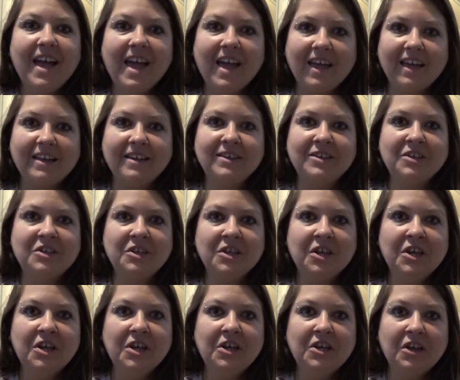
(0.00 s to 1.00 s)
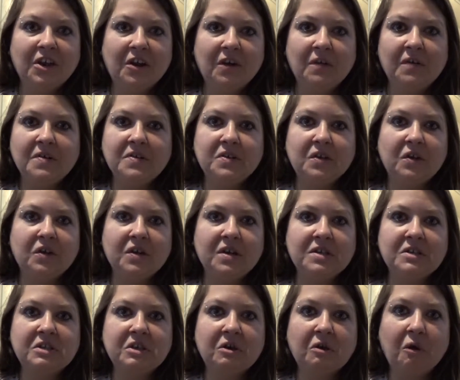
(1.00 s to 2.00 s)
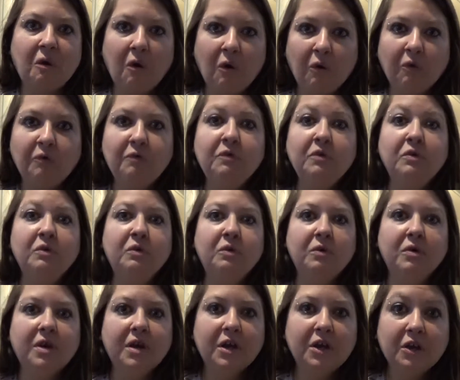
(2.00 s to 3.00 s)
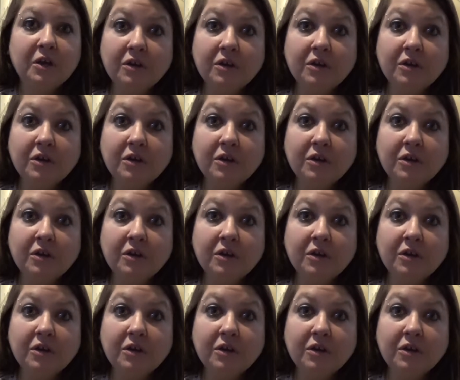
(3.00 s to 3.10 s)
and, you know, as long as they're whole food,